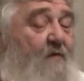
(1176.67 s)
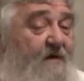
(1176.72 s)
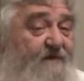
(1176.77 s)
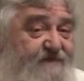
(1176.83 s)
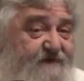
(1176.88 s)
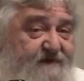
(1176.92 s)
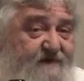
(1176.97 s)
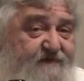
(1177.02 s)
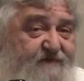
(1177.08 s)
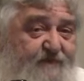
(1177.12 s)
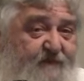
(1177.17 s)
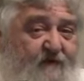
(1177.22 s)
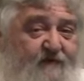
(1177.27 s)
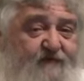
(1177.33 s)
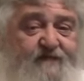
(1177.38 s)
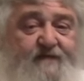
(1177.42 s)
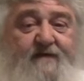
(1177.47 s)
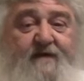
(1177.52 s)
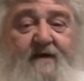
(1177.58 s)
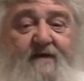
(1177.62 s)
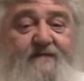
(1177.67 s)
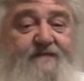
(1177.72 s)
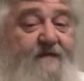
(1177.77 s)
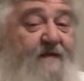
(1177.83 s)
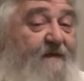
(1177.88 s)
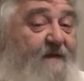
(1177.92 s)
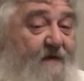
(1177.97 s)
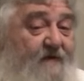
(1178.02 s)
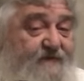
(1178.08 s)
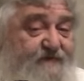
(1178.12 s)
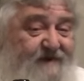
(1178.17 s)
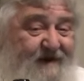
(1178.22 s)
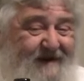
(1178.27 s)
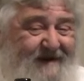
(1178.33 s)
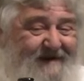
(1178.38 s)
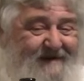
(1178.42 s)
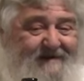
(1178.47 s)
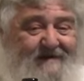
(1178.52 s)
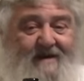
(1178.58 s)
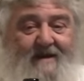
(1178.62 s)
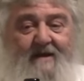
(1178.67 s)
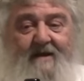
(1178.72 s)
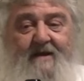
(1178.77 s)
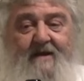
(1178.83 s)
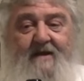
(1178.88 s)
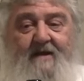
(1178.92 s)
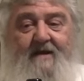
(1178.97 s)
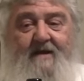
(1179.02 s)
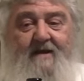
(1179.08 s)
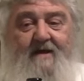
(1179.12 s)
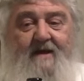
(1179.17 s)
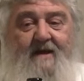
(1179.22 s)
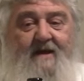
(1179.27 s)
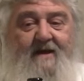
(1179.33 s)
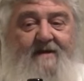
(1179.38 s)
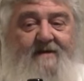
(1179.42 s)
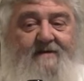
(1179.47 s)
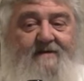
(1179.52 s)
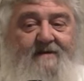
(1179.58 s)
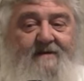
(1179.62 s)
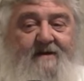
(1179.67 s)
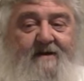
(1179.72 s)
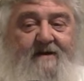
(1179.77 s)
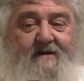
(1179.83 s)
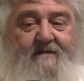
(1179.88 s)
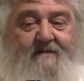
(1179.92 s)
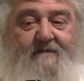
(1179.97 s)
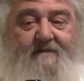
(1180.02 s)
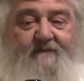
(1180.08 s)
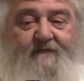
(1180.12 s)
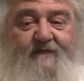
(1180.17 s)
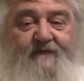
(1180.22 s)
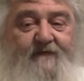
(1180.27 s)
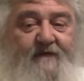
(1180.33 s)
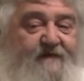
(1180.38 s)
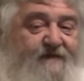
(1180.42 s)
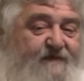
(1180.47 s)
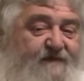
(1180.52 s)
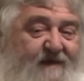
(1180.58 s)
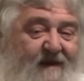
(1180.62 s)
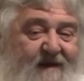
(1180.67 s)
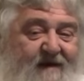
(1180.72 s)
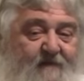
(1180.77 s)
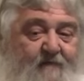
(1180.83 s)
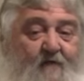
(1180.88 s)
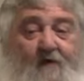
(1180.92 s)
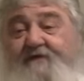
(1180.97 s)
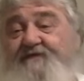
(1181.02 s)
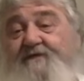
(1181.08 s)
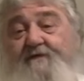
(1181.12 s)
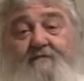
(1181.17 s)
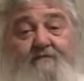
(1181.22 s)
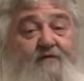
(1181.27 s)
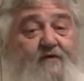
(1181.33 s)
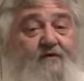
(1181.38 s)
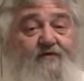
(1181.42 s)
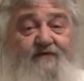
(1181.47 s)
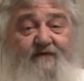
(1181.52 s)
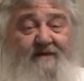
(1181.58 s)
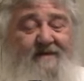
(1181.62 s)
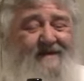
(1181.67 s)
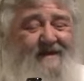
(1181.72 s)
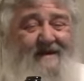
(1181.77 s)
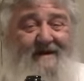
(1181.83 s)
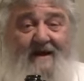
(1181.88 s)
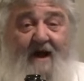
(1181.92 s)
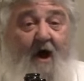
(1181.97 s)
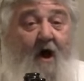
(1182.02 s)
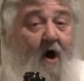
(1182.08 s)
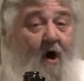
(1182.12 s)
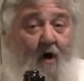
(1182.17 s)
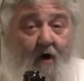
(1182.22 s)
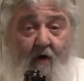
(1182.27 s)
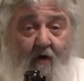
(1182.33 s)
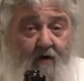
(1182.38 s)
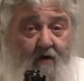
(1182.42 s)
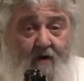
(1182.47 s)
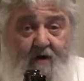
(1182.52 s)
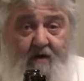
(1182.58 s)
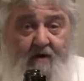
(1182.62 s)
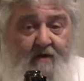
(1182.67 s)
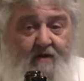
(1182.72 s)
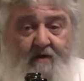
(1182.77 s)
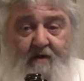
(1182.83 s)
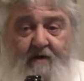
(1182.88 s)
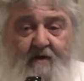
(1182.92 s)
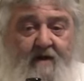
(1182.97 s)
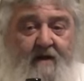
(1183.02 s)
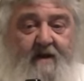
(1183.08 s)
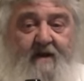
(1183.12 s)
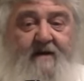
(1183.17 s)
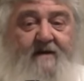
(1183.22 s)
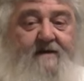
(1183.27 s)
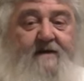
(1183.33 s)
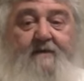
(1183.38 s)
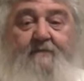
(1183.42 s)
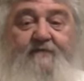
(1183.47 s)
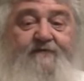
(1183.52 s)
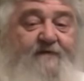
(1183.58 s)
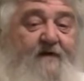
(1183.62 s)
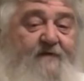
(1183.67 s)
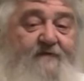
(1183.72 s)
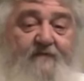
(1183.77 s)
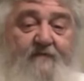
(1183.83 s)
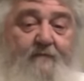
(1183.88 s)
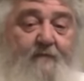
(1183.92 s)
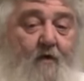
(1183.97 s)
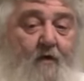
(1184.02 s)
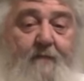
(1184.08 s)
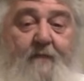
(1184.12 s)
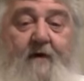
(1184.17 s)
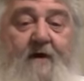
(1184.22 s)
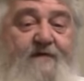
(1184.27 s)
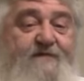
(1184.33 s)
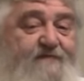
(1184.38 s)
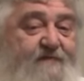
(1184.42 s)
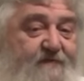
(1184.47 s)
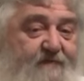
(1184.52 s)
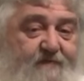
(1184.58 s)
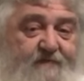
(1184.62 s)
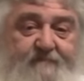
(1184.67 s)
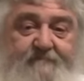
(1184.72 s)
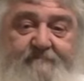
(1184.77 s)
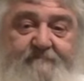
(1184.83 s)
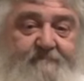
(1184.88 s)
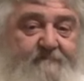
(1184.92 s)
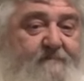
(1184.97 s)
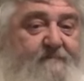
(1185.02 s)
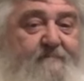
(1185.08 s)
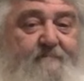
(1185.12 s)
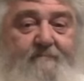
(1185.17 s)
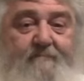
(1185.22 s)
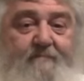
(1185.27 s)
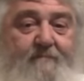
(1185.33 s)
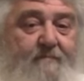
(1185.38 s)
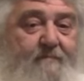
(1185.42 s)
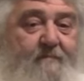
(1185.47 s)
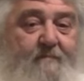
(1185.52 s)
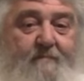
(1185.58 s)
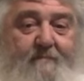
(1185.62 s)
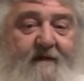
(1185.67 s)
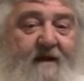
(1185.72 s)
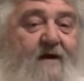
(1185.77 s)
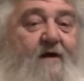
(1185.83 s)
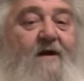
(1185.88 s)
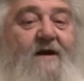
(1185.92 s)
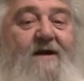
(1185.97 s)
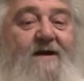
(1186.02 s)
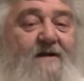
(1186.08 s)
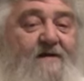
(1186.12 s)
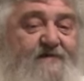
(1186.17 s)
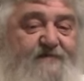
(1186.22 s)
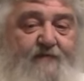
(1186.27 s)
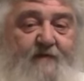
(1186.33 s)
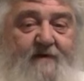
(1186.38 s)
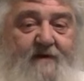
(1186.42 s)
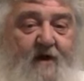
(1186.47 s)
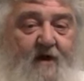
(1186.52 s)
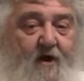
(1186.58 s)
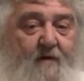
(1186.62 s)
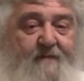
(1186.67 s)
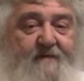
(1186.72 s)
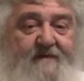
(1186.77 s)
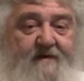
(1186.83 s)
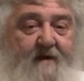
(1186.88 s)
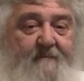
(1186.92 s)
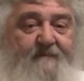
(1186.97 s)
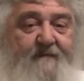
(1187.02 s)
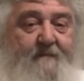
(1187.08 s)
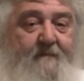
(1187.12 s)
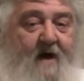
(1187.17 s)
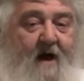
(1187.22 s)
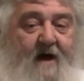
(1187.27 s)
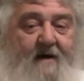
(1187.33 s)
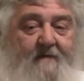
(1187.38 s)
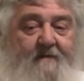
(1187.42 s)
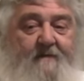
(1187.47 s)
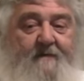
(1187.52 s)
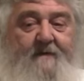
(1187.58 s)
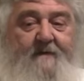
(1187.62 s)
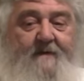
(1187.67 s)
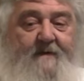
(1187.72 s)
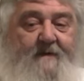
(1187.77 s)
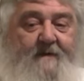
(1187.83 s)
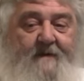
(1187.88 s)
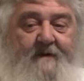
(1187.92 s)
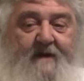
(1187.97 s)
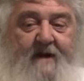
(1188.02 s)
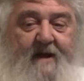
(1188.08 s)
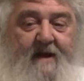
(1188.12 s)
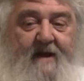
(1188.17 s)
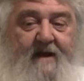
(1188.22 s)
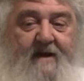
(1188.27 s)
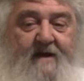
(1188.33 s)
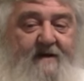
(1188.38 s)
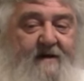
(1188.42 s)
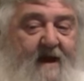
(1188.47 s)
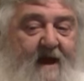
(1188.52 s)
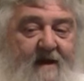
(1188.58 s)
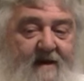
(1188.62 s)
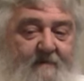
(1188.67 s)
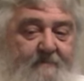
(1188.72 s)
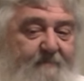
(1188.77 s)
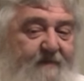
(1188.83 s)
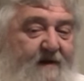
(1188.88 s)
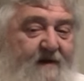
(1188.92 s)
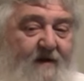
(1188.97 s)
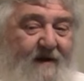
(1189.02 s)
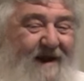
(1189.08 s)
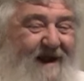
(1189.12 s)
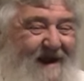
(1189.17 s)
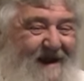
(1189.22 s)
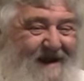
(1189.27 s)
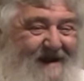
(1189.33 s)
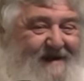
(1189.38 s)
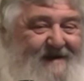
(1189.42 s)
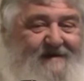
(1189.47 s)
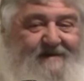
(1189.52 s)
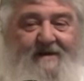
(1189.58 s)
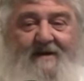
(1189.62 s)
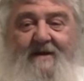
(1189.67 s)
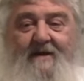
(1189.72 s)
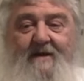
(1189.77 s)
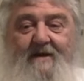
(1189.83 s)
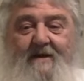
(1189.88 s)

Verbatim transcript: wasn't as boozy as the 13. And the 16 wasn't boozy at all. And it was under more pressure. Bigger hiss when I opened up the bottle. And had a bigger head.